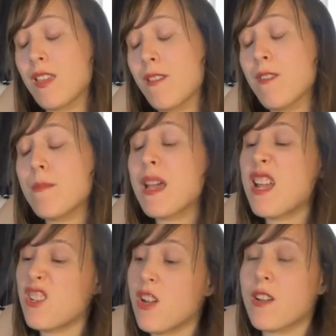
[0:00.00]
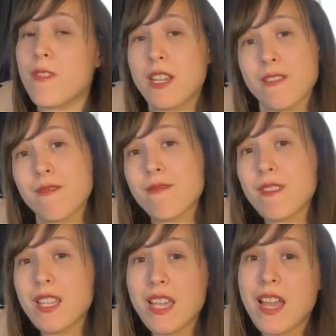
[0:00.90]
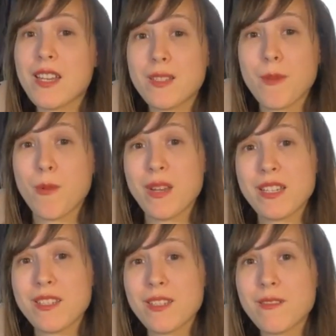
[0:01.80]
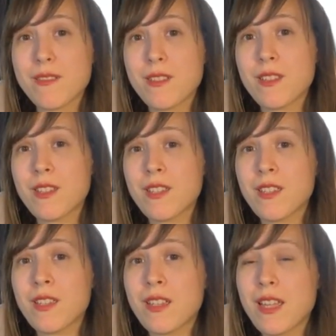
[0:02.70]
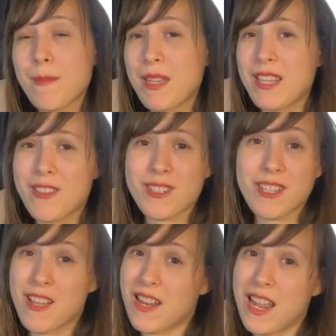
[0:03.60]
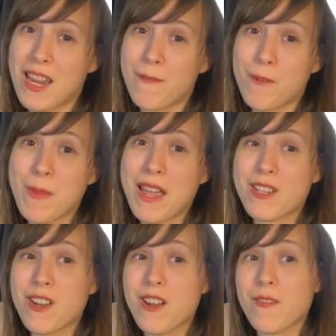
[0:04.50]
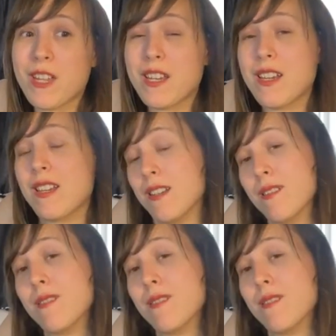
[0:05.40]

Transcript: Even Matt Donovan, he had his moments. I mean, there's a lot of hate for Matt Donovan,